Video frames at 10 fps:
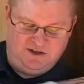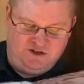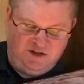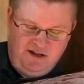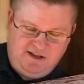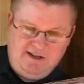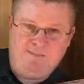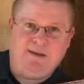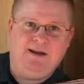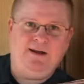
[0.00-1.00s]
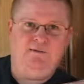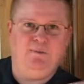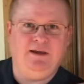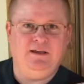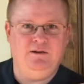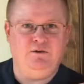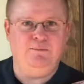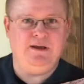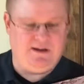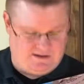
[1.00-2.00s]
a G. Clay painting by Gil
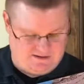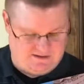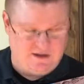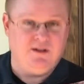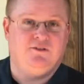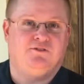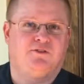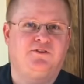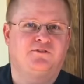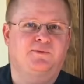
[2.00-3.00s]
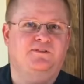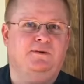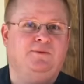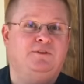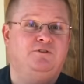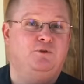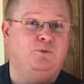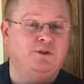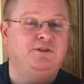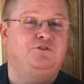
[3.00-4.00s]
Bennett. So this will be something that you'll
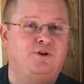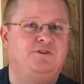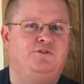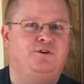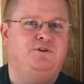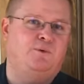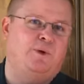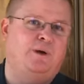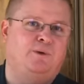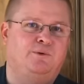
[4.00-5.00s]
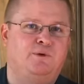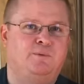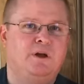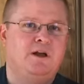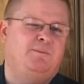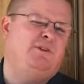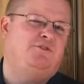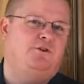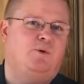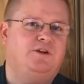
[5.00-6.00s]
really treasure in your railroad room. Be
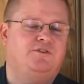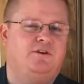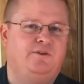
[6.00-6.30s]
sure to watch our